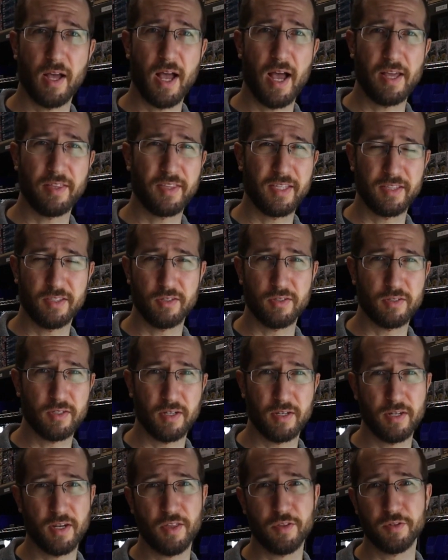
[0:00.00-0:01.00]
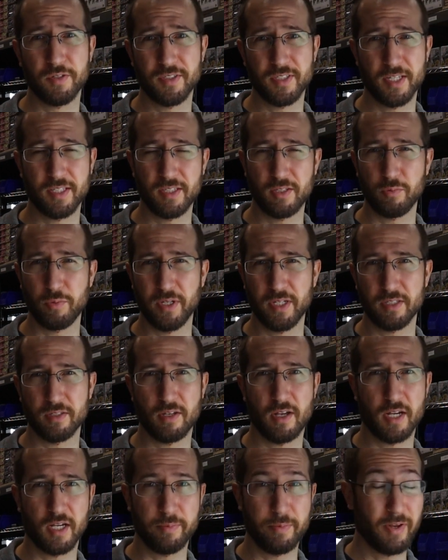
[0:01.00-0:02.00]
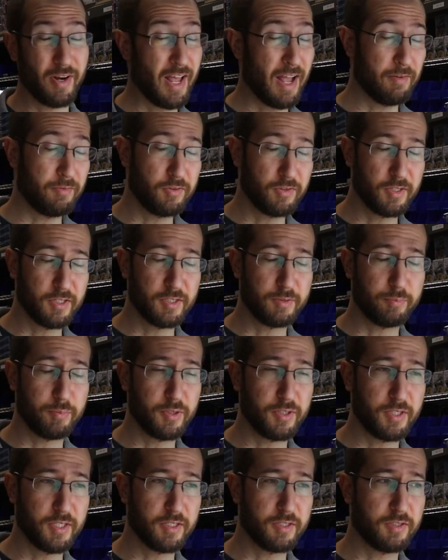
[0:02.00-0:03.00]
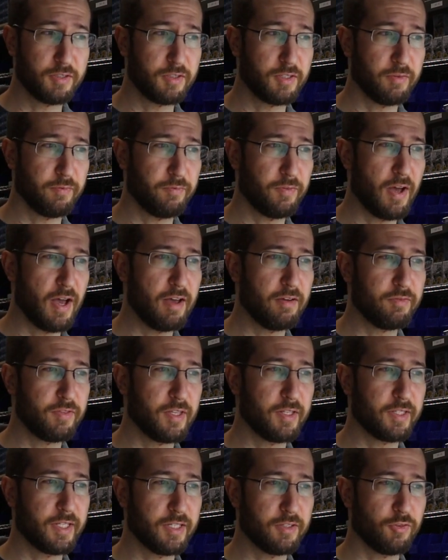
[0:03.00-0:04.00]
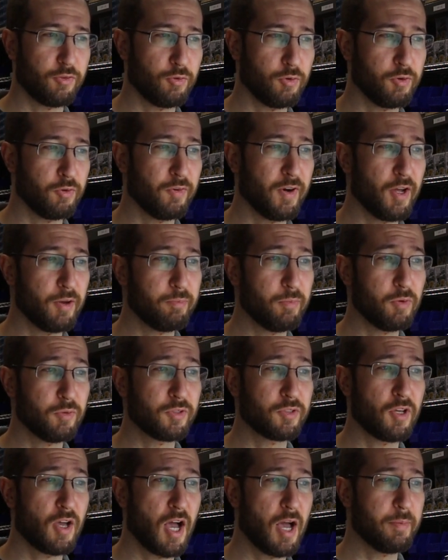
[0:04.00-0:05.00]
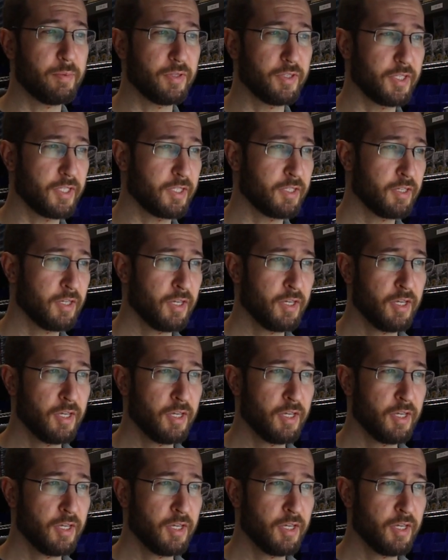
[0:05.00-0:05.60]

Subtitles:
I think there's another set that we can talk about after this, but the 5 that get thrown around most commonly.